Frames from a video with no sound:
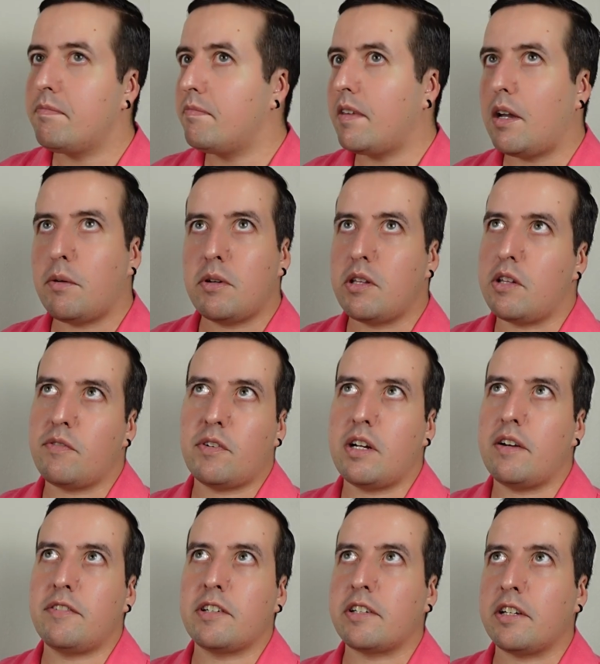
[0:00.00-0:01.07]
I wore these
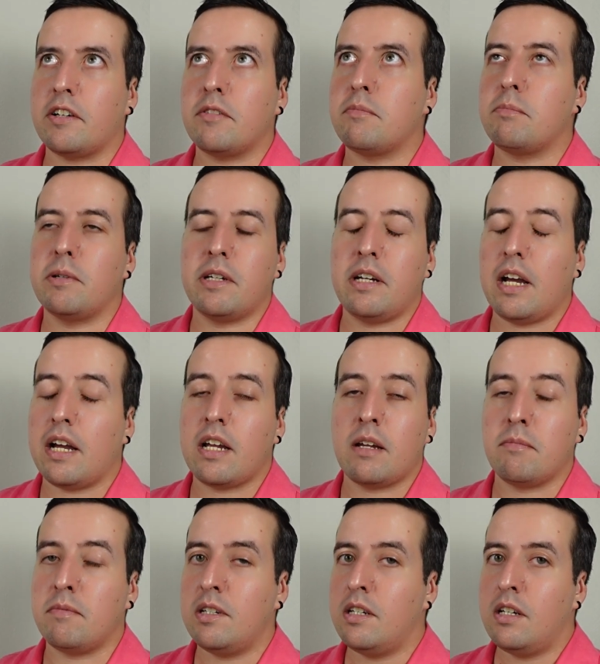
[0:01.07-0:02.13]
forever ago, but I
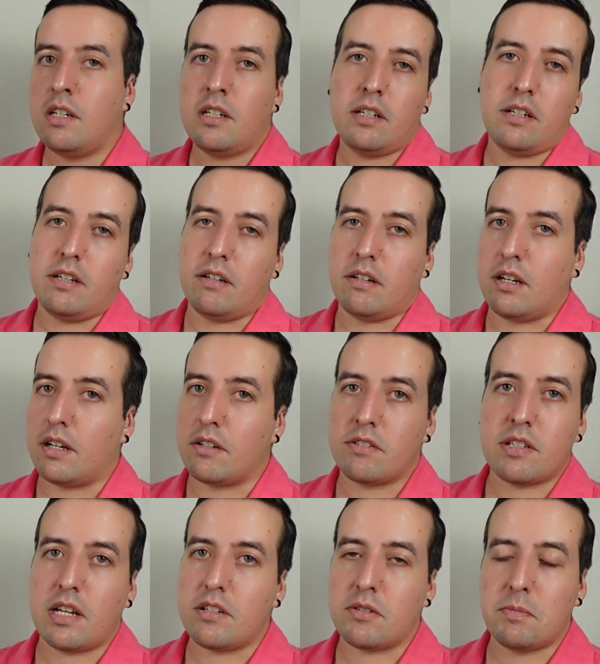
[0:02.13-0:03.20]
am not a
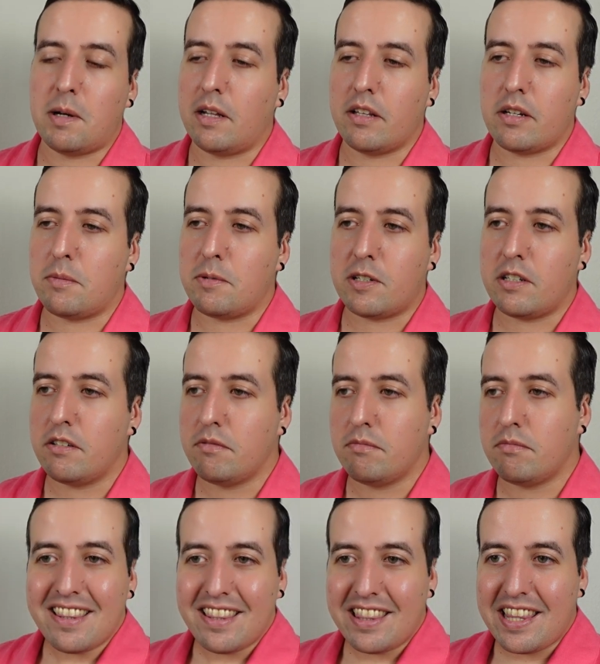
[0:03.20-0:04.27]
size small anymore.
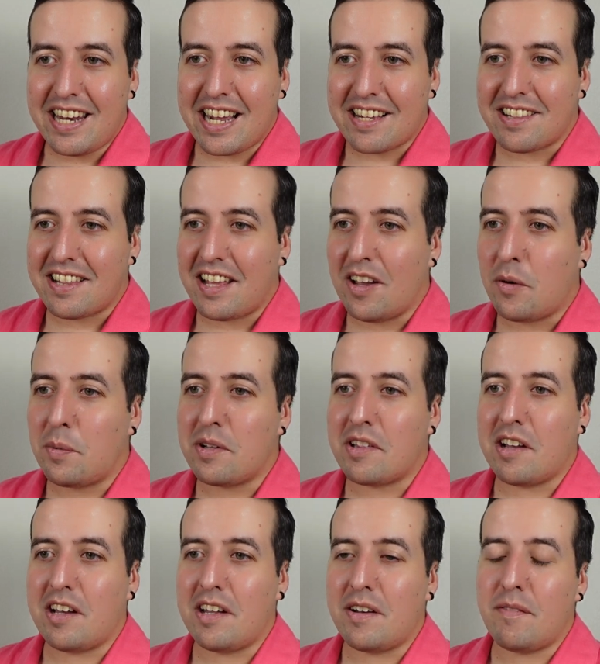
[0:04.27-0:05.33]
The next sale was
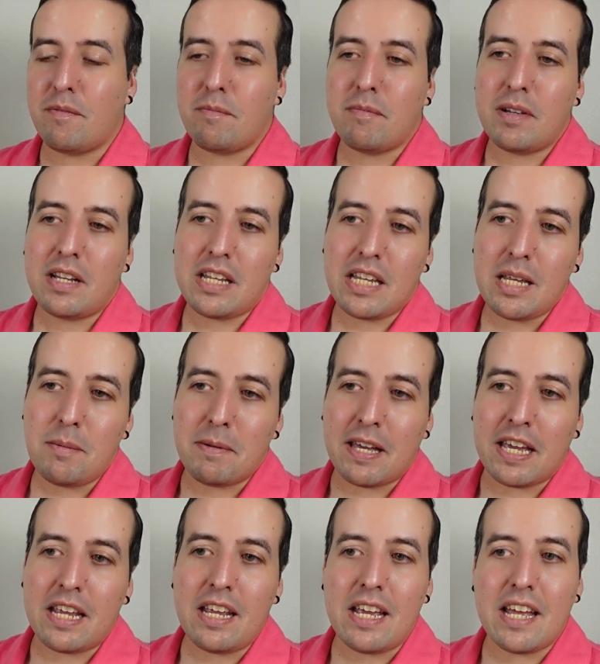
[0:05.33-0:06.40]
on
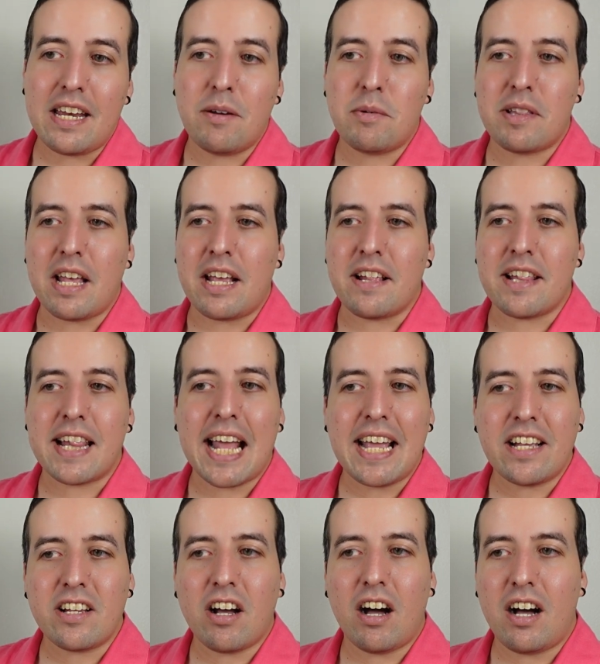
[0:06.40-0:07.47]
eBay, and it was a
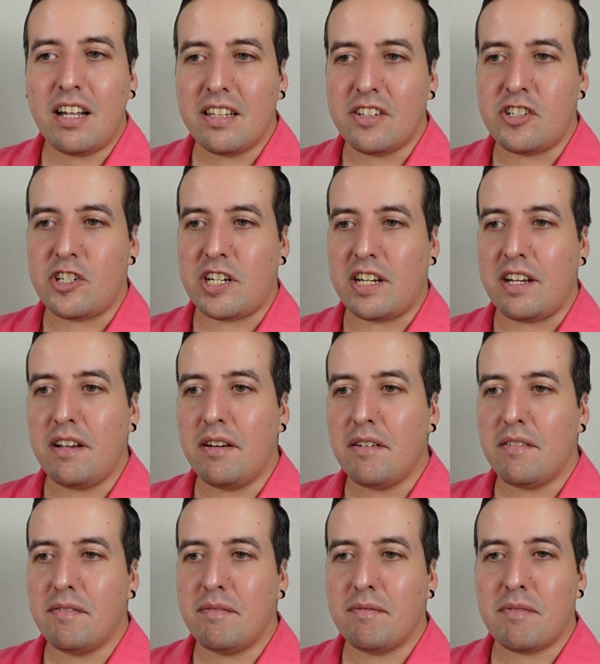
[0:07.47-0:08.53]
Psychology,
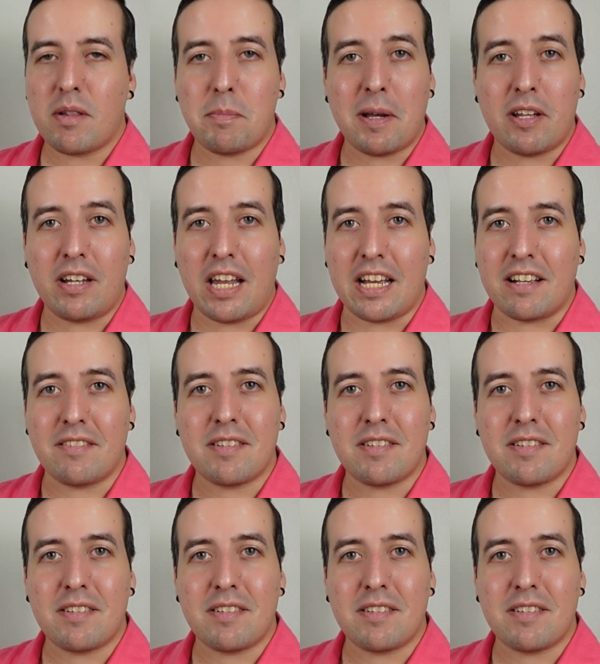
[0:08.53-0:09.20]
spelled like